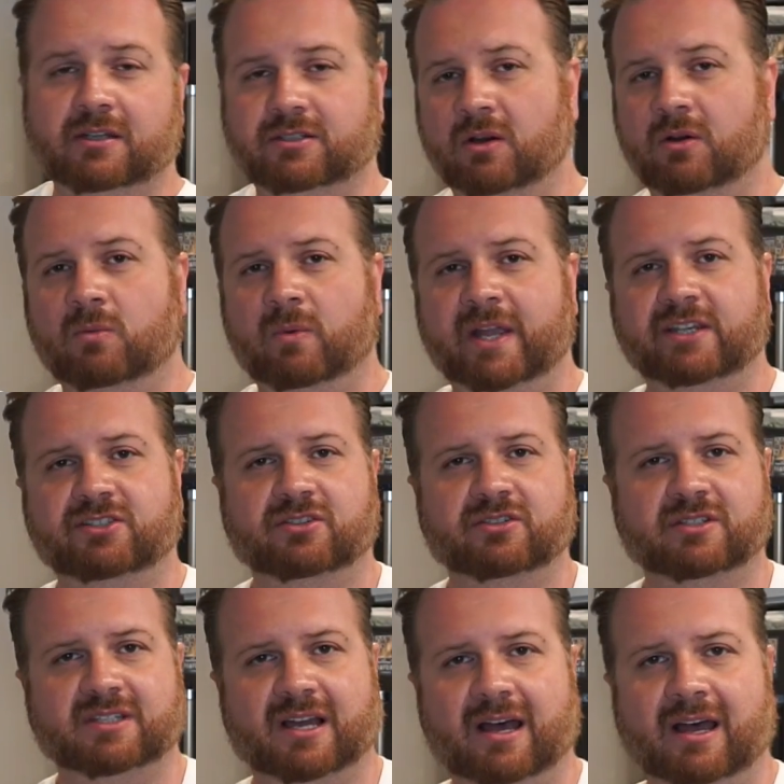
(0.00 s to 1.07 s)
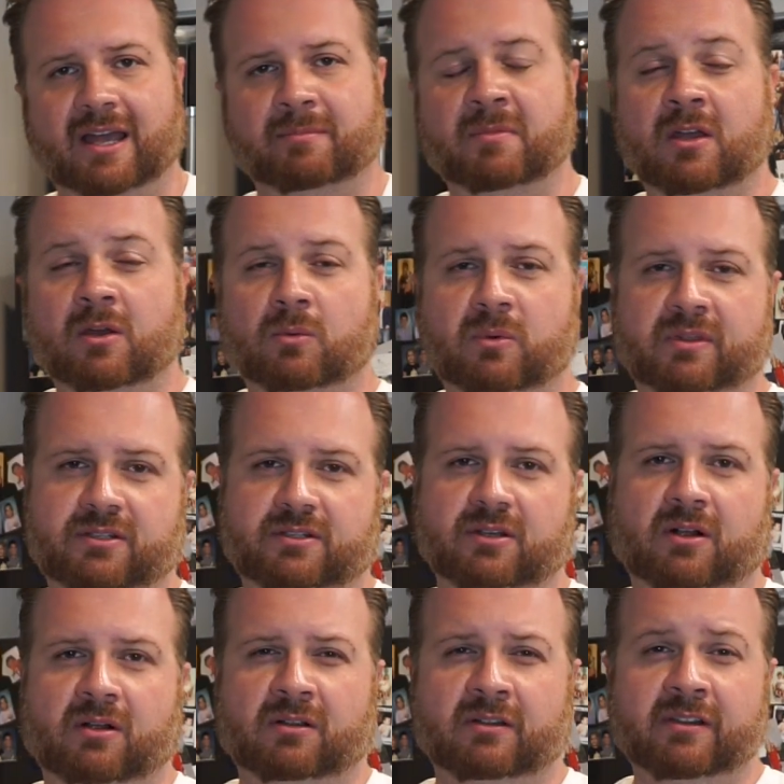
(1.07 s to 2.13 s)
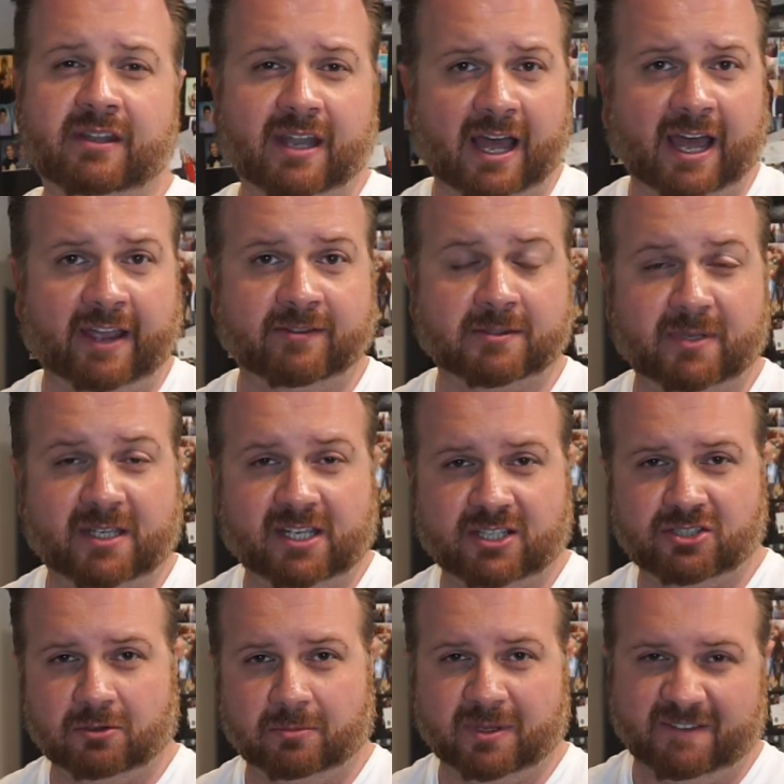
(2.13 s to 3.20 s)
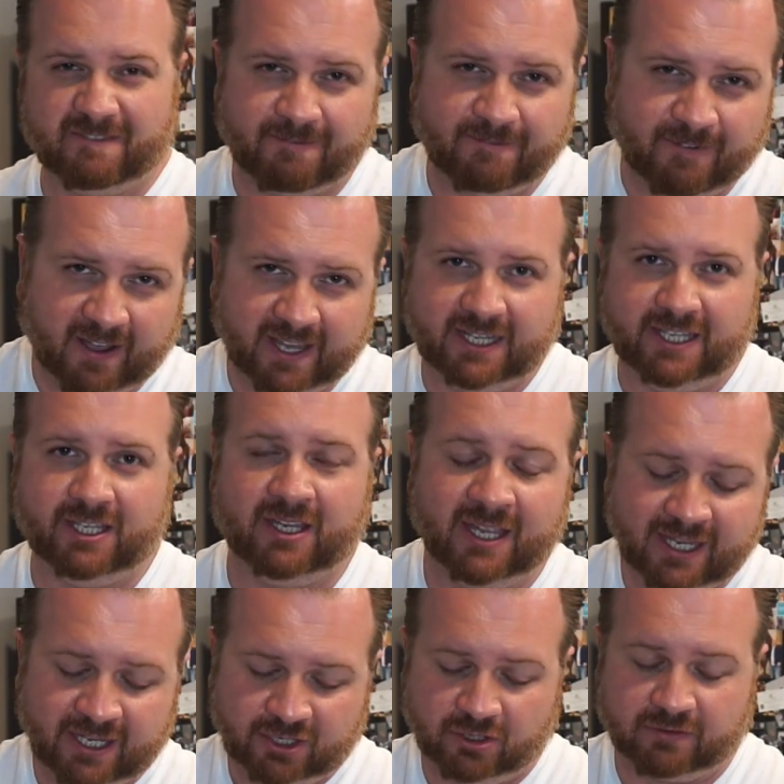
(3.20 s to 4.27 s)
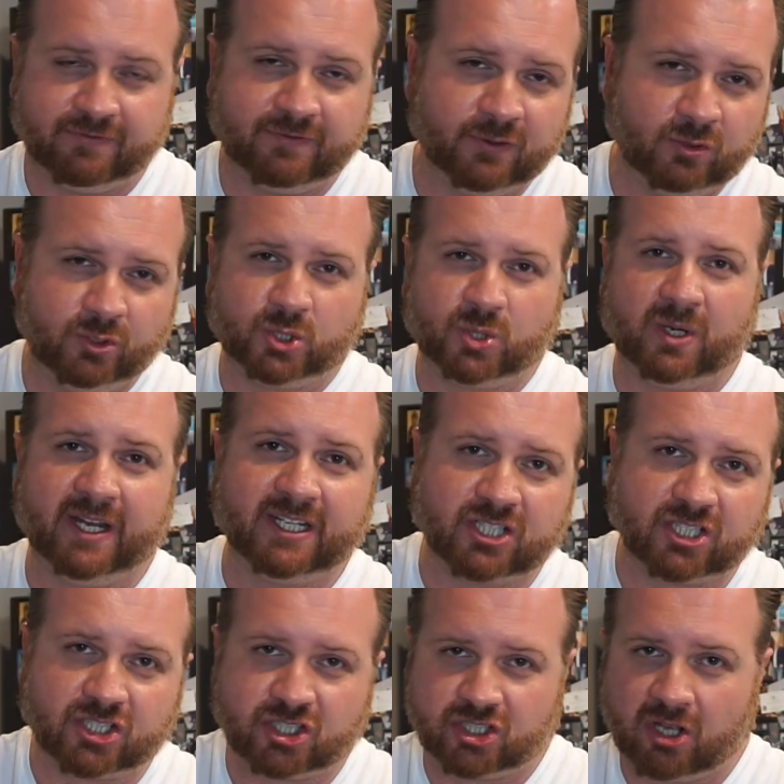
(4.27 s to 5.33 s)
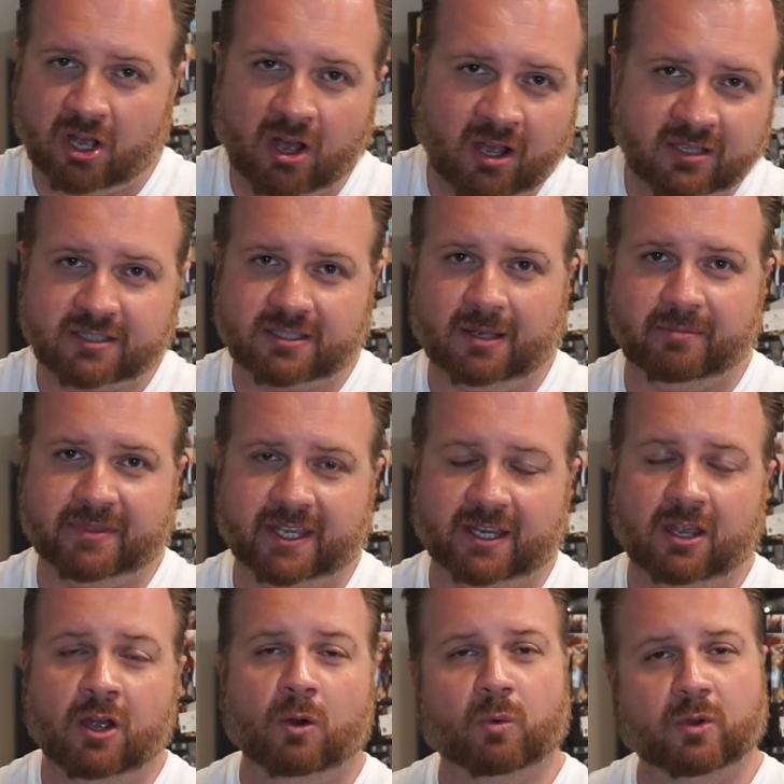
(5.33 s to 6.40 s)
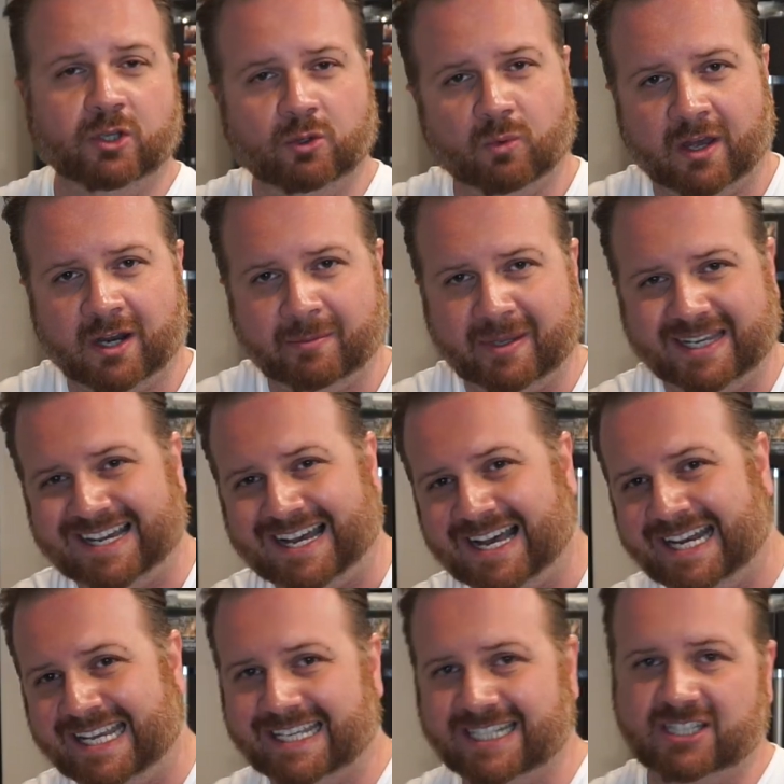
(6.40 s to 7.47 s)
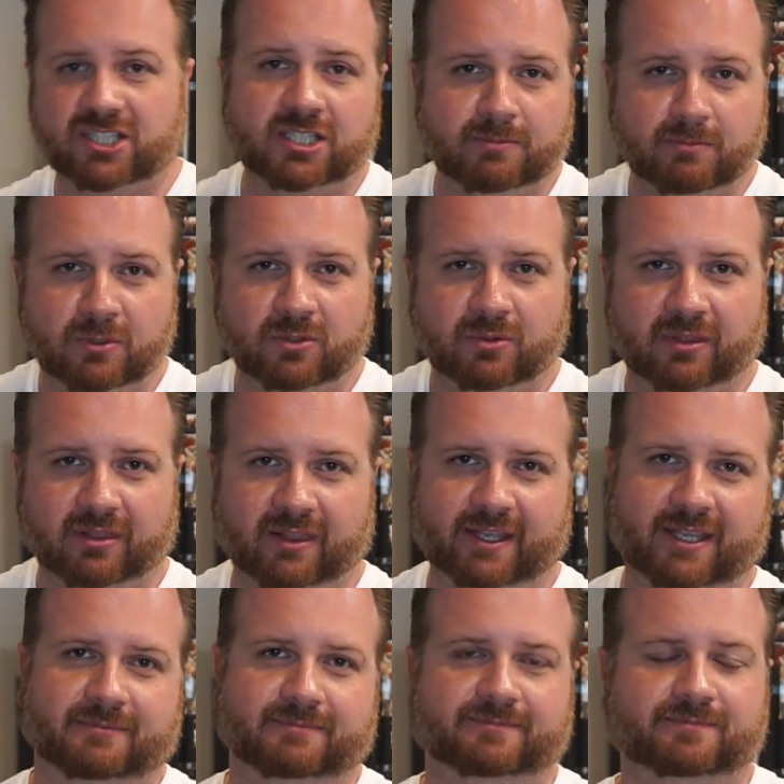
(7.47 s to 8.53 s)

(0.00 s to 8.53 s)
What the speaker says: Don't waste your time with dull knives because you'll be fighting your food trying to saw something when you want to be cutting it smoothly.